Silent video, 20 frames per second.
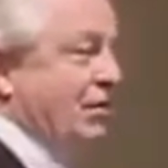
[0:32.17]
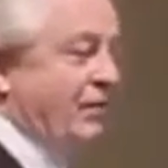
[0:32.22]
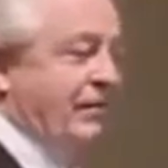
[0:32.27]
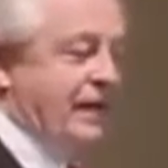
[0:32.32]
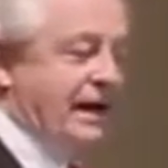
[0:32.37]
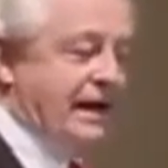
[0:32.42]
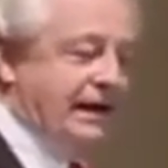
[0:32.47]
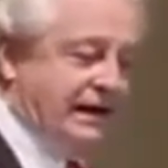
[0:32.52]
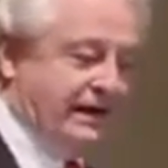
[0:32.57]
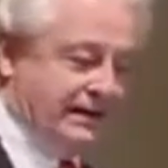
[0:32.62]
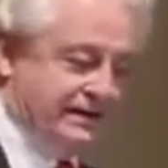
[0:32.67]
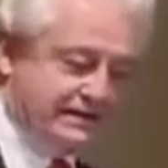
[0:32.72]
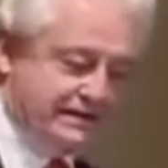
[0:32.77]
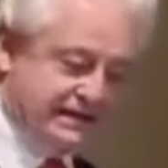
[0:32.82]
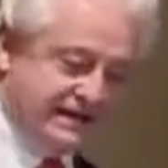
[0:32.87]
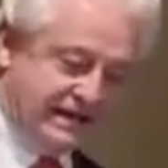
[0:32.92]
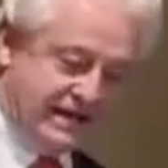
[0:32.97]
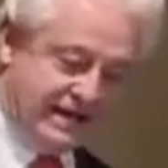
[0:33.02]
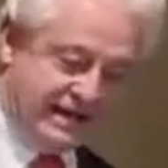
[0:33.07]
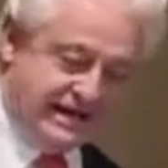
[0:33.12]
they
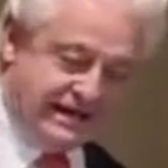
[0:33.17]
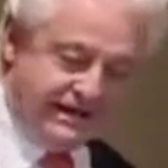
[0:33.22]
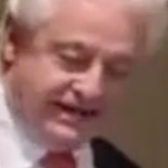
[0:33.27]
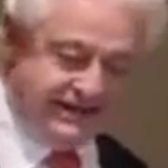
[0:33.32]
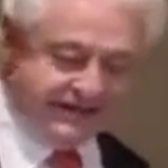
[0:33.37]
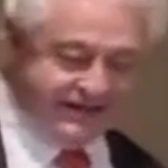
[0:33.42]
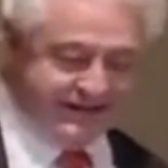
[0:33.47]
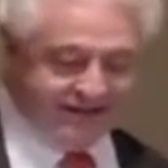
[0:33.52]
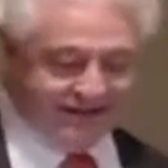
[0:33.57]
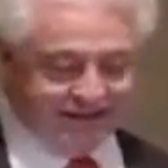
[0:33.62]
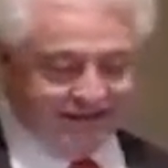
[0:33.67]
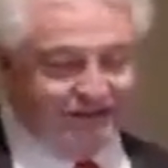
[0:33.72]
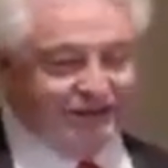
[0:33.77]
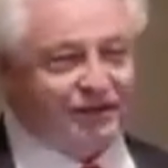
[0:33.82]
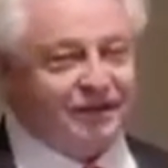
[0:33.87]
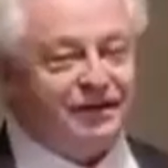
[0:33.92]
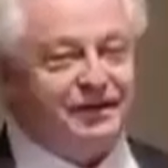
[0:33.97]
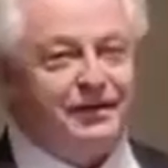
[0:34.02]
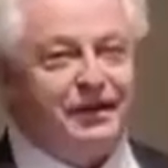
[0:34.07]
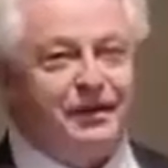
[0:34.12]
did a
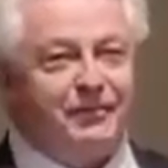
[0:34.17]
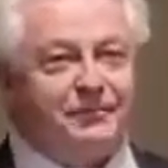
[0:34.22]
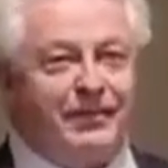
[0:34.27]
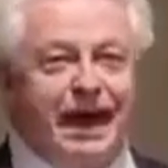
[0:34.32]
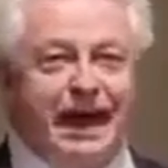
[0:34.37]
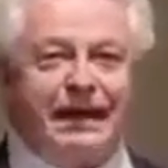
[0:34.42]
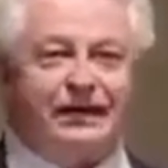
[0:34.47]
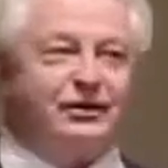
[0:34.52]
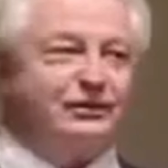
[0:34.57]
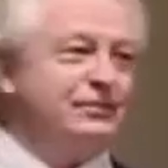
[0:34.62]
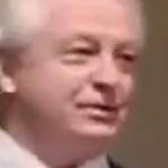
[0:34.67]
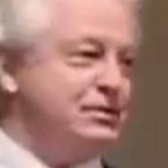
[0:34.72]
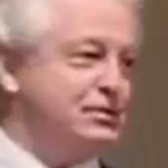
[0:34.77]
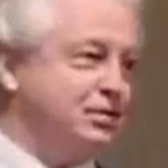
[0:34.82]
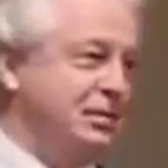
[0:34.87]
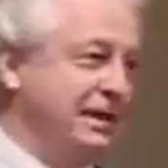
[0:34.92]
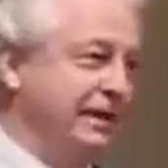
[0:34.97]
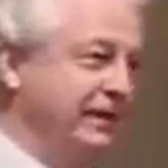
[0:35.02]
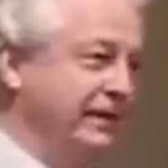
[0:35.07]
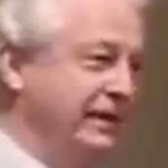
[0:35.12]
little battle
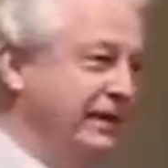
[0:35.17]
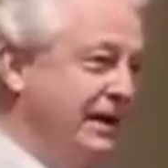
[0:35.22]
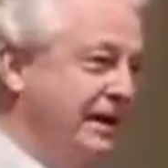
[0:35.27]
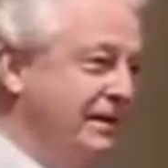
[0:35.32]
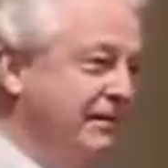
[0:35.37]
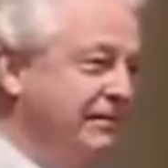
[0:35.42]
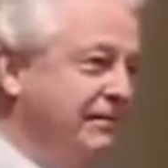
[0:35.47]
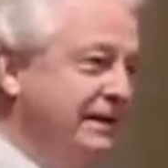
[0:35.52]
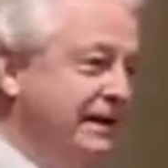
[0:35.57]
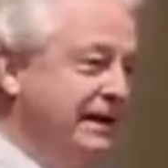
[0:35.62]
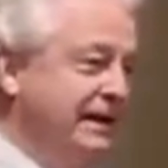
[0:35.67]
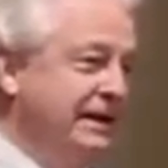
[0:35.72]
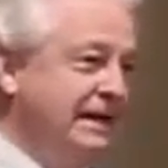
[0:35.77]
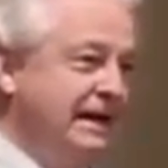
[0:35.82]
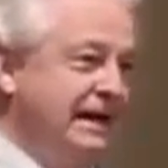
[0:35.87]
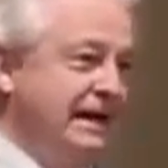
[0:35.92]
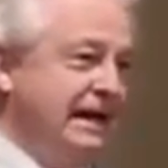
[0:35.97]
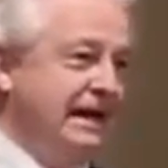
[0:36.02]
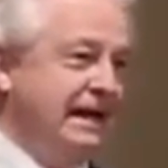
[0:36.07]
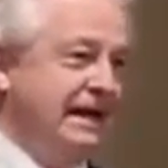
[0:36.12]
between them,
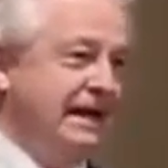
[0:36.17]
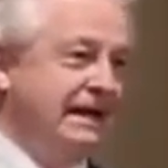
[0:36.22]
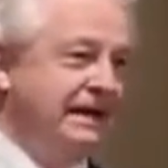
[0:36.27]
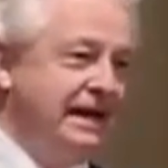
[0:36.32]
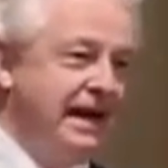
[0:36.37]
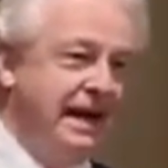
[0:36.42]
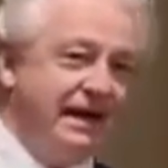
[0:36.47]
and